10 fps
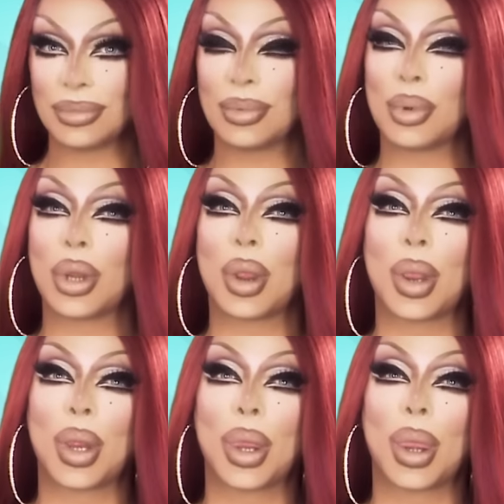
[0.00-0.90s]

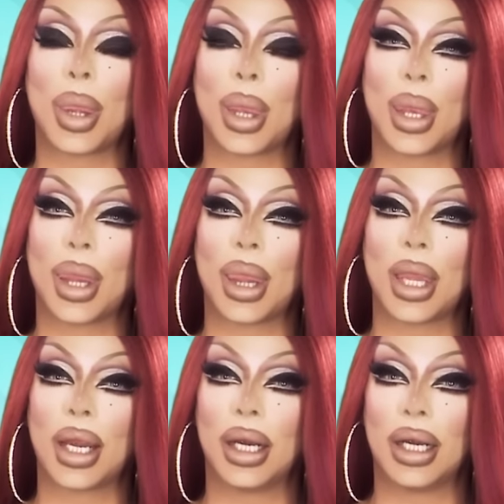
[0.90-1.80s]

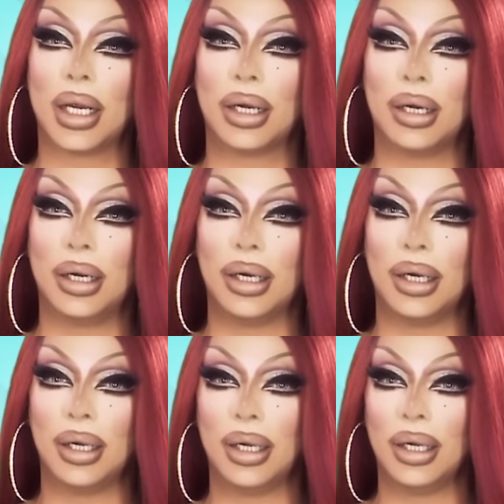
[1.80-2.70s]

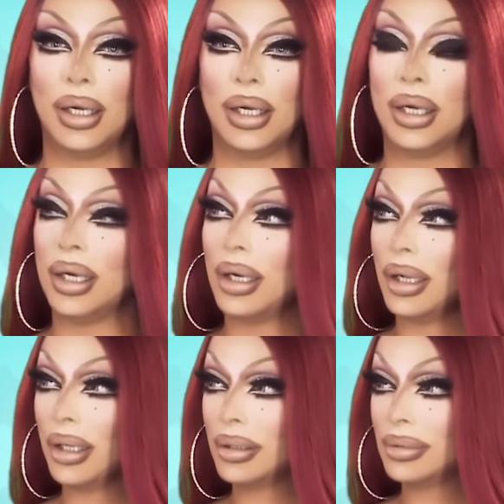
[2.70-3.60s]

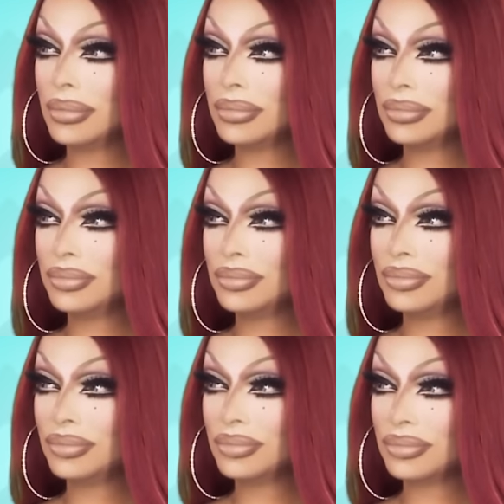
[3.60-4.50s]

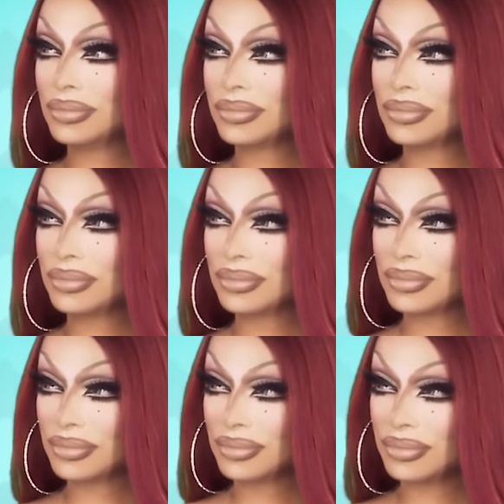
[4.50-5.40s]

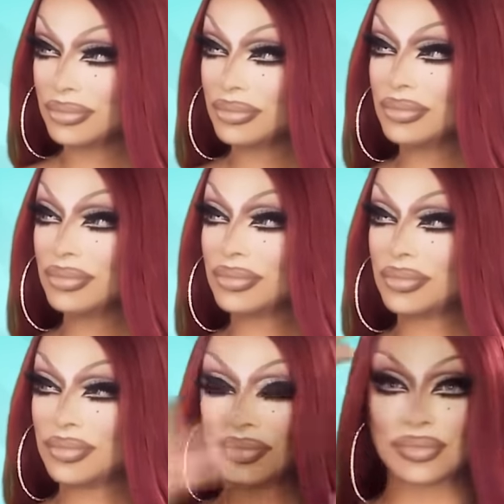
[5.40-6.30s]

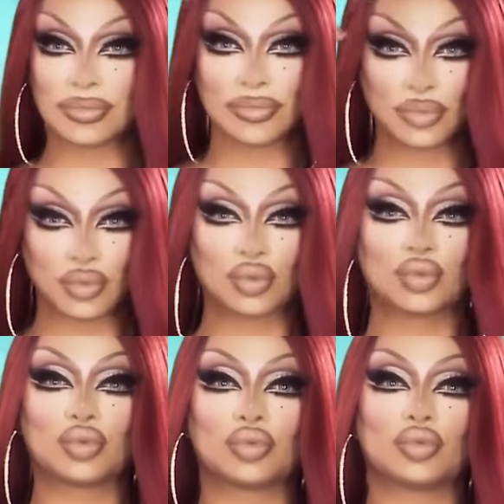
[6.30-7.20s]

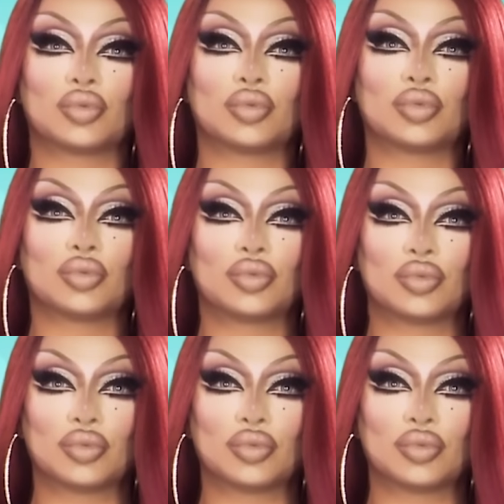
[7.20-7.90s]
(silent)